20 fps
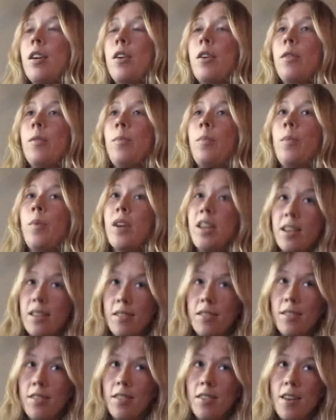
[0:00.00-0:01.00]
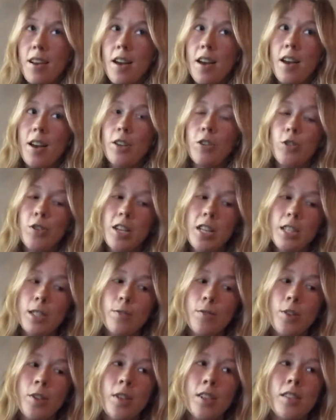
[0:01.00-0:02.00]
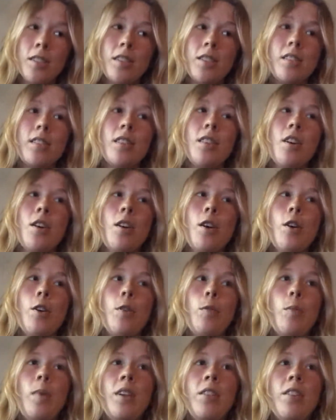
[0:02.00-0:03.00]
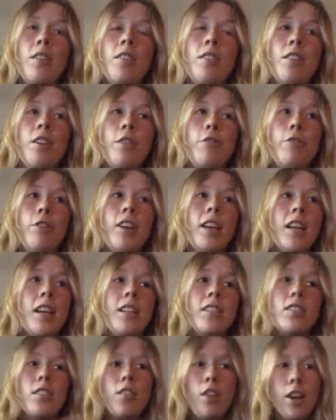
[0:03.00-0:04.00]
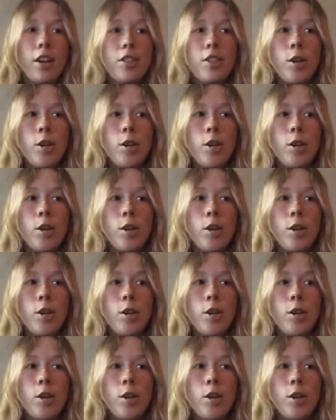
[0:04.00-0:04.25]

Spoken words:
with transfers, whether they're forgetting to lock their